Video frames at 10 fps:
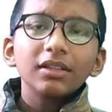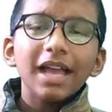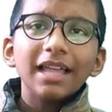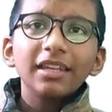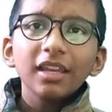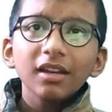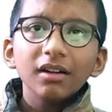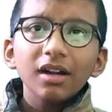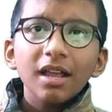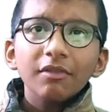and
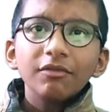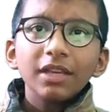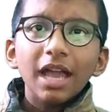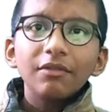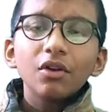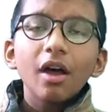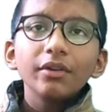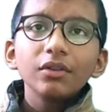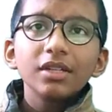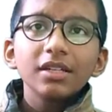here we have
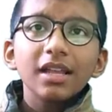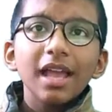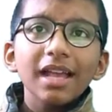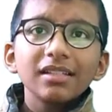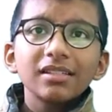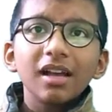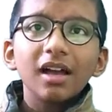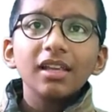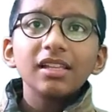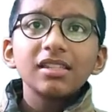not written
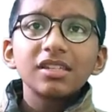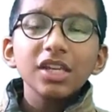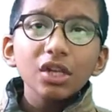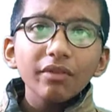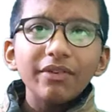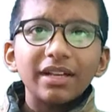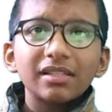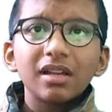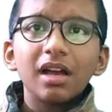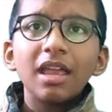xi, instead of
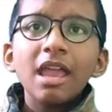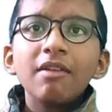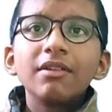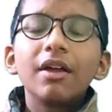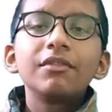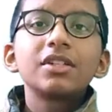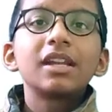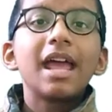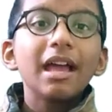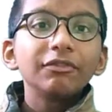xi we have
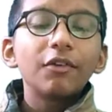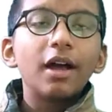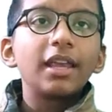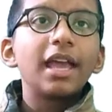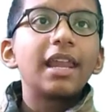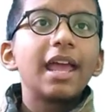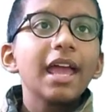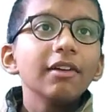written fi, and